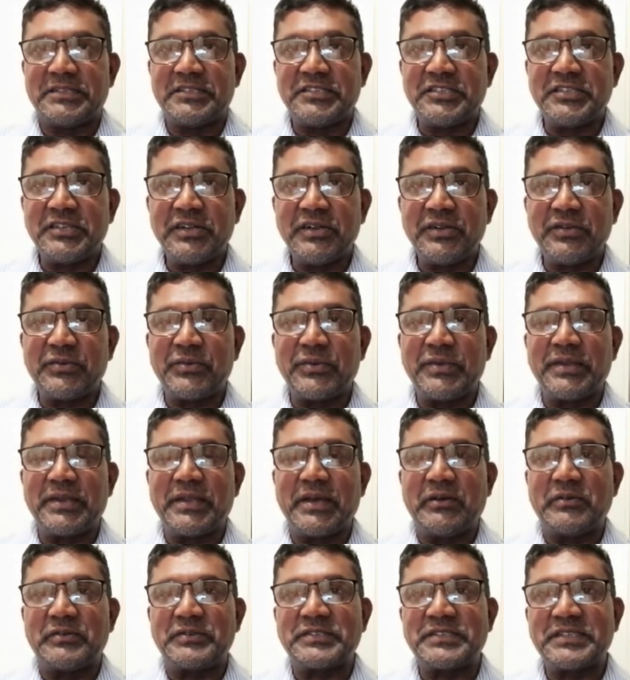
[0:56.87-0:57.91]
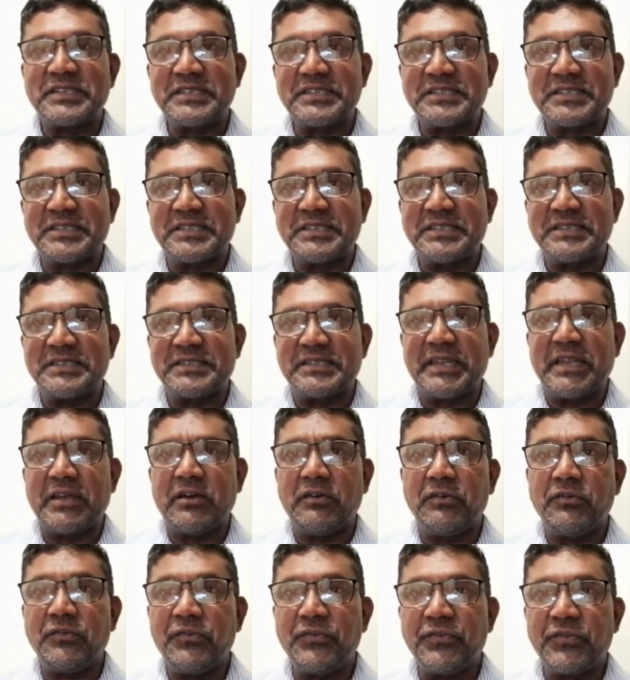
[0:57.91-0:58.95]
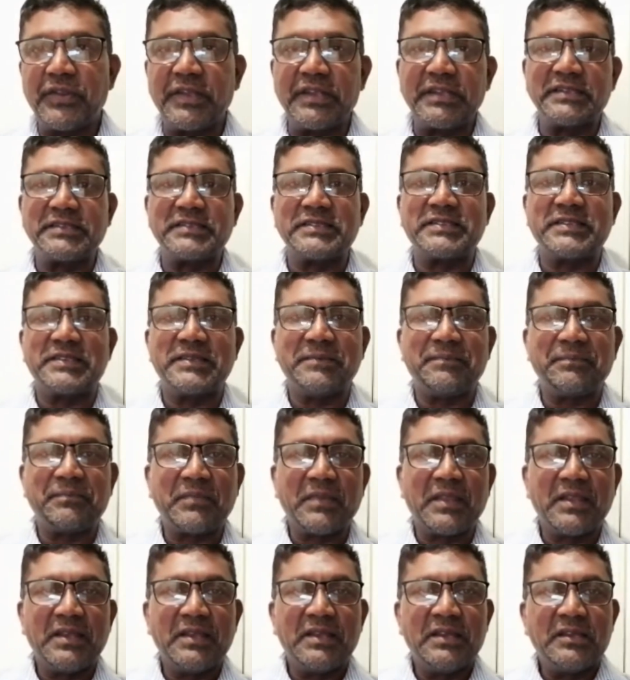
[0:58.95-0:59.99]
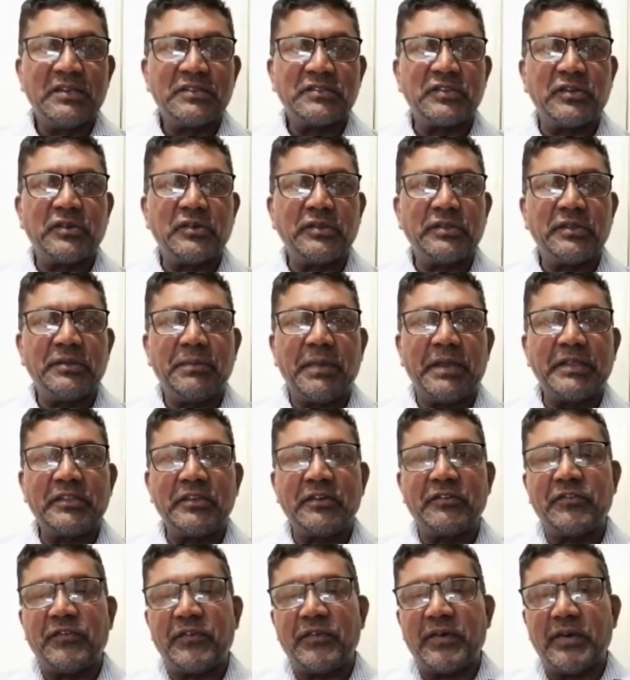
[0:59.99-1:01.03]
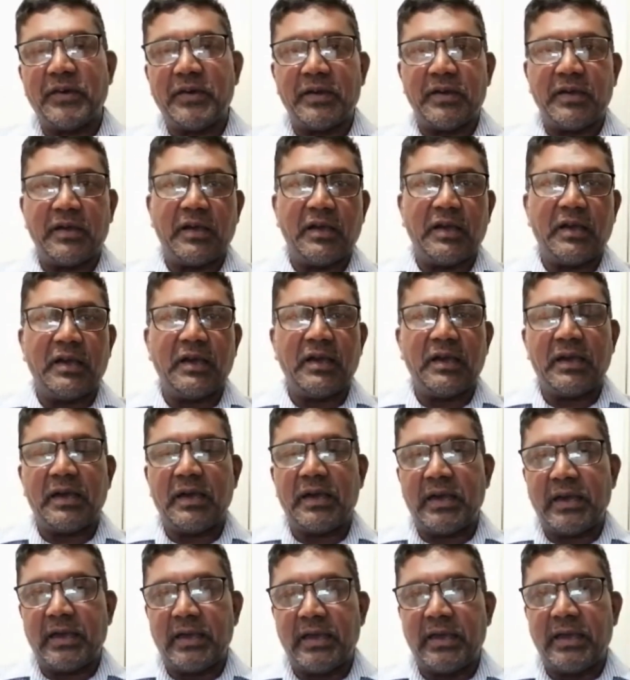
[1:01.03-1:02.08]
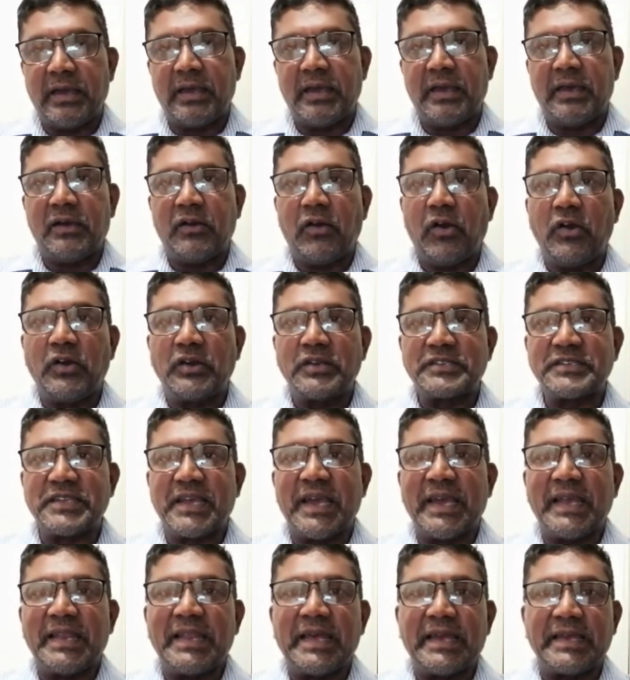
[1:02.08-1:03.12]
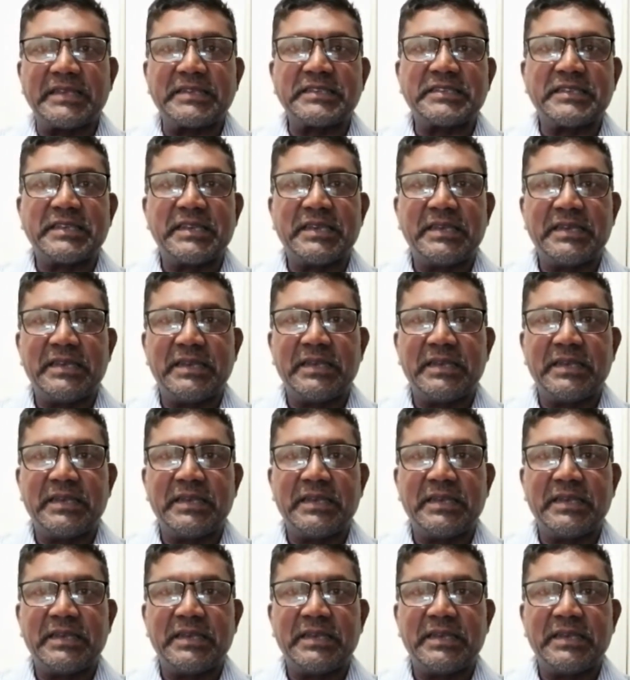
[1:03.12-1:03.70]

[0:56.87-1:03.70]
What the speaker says: children, our sisters, and our friends. So the month of August highlights